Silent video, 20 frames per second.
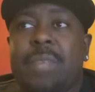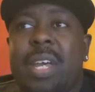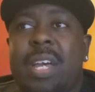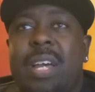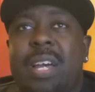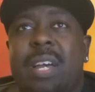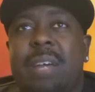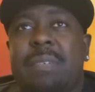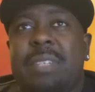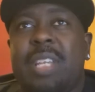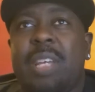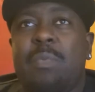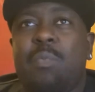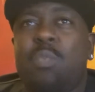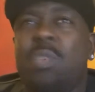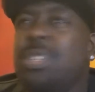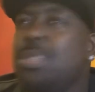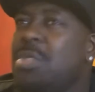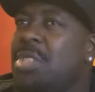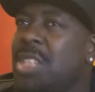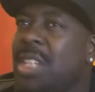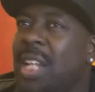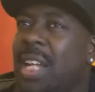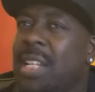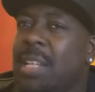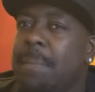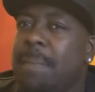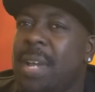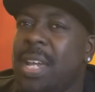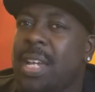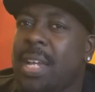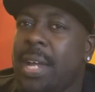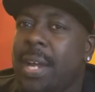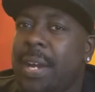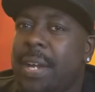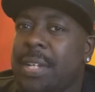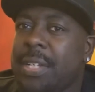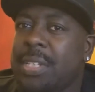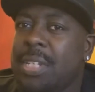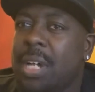And then when you see, like, the main
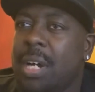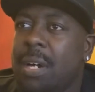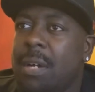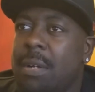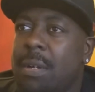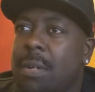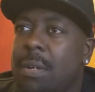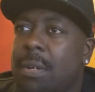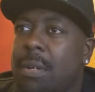character,